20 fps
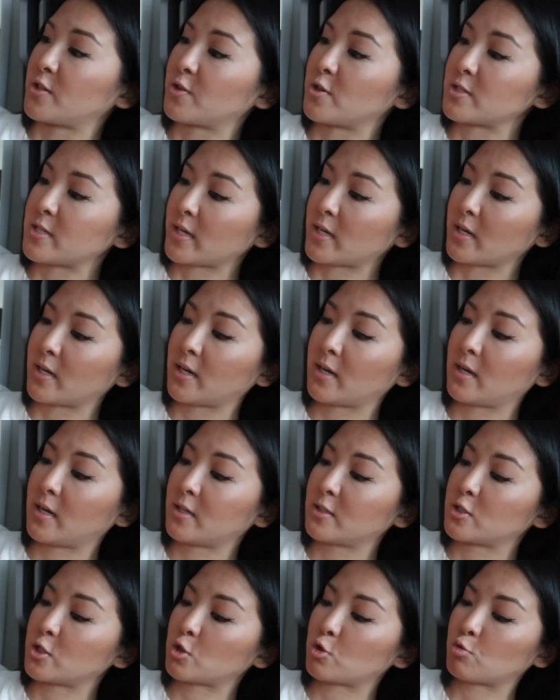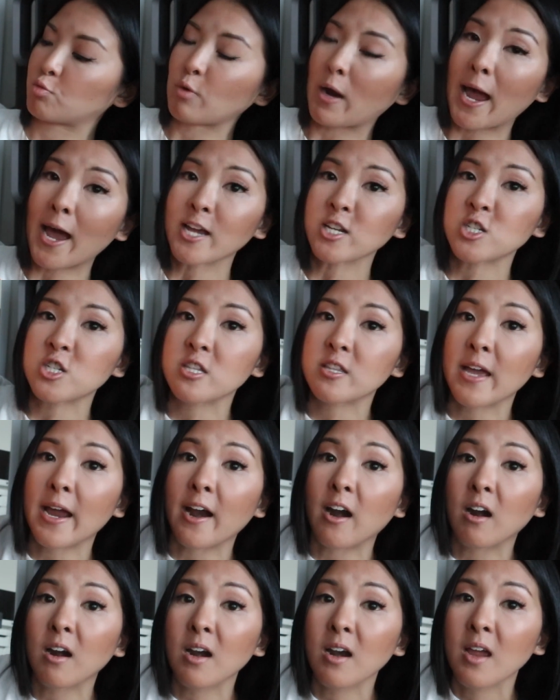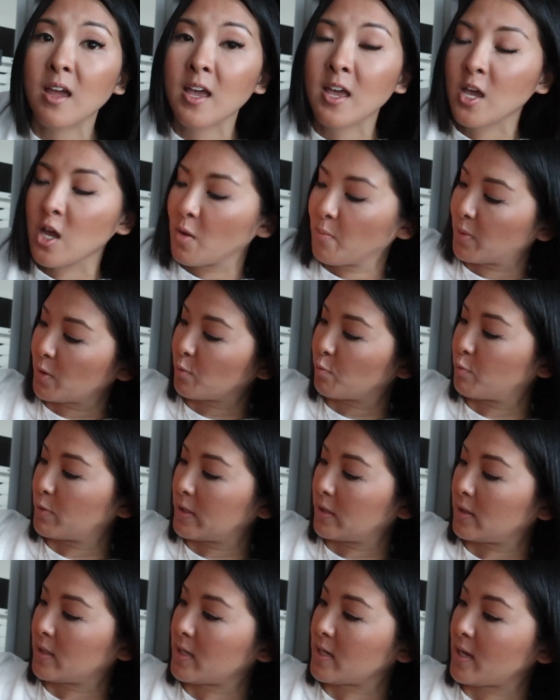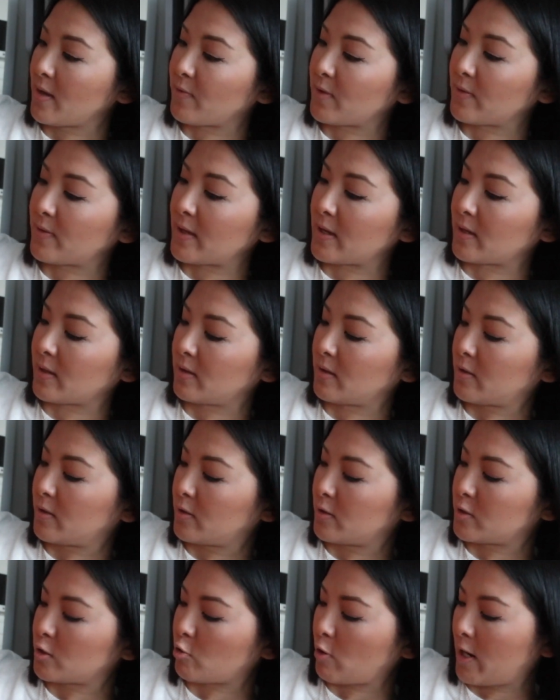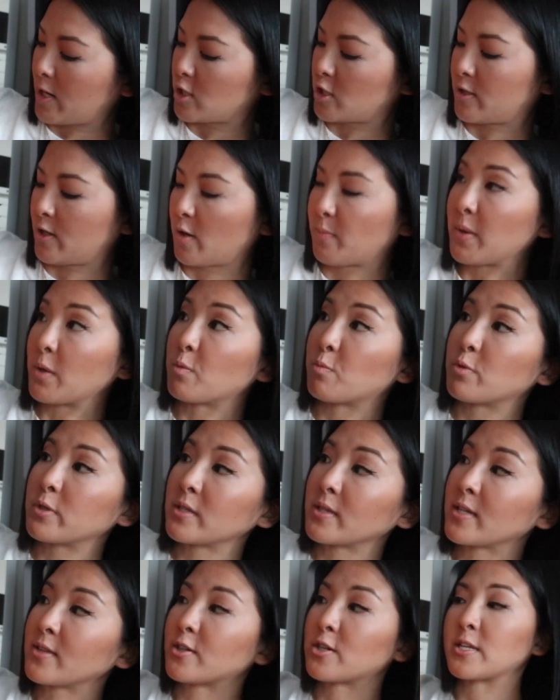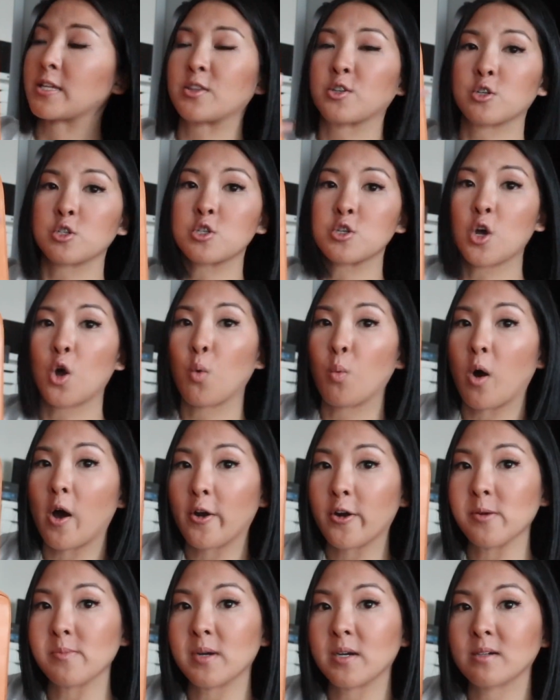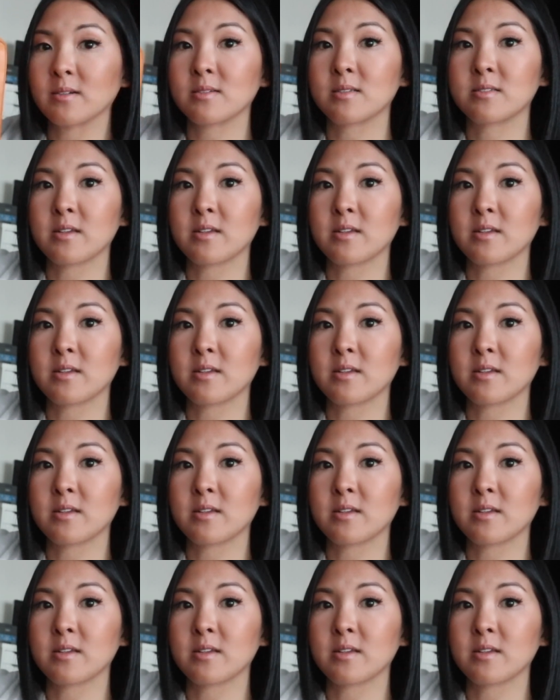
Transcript: There's like a scratch there, but really, and then like a little scratch there, but really there's no watermark.